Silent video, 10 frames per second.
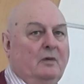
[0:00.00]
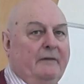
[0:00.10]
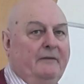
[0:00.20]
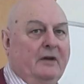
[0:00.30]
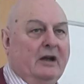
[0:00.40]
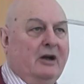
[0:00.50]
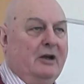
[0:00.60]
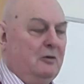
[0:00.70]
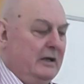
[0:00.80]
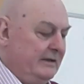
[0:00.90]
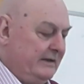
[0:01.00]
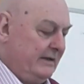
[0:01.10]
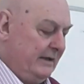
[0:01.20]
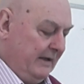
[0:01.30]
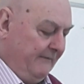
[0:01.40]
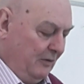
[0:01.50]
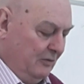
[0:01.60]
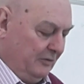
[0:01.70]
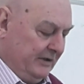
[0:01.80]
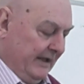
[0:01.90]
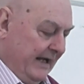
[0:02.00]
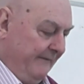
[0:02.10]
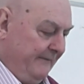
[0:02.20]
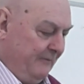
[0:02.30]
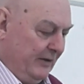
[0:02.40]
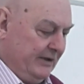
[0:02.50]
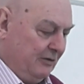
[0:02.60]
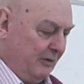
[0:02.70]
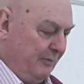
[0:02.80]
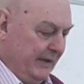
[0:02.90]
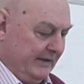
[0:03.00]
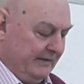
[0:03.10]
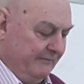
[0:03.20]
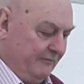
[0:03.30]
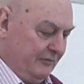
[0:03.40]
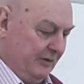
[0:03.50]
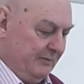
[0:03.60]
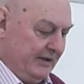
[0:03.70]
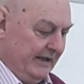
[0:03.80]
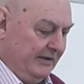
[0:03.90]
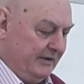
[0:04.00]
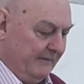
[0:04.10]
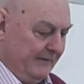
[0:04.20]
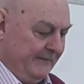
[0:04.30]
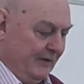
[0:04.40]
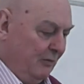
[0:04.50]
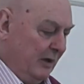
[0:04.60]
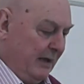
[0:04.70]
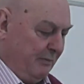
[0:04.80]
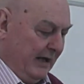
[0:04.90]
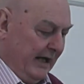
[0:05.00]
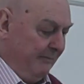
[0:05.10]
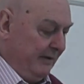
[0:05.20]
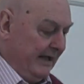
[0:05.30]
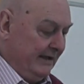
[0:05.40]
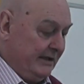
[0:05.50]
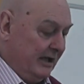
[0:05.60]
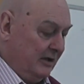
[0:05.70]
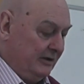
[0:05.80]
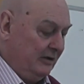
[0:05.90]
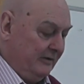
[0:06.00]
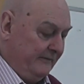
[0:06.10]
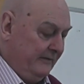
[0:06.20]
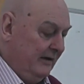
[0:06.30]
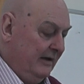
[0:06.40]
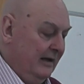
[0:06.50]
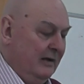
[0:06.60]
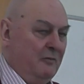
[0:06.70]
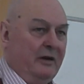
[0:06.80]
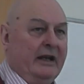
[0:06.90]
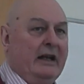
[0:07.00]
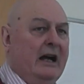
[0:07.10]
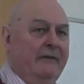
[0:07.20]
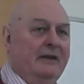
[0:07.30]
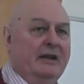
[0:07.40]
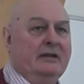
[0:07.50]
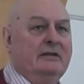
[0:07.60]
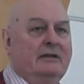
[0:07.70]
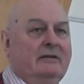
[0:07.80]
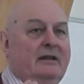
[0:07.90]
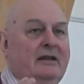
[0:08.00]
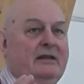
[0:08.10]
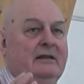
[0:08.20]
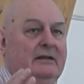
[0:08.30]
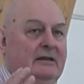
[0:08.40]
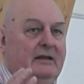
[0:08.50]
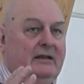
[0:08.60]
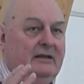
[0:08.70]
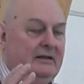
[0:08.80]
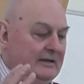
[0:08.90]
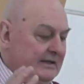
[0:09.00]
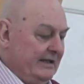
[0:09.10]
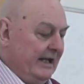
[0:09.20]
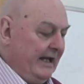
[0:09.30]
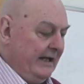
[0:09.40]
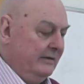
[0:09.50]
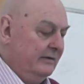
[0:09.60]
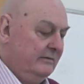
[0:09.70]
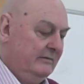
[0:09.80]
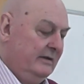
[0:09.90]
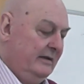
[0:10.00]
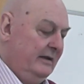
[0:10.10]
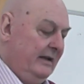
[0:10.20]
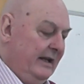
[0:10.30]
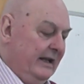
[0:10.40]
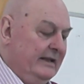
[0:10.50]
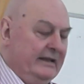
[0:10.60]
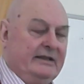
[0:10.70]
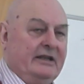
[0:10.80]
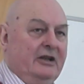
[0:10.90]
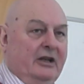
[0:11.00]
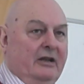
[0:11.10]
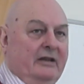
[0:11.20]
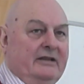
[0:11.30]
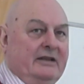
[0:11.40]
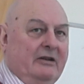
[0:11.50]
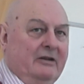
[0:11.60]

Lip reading: If you looked at that, we saw some scenes of the film Abraham, but that starts off with a covenant scene in his town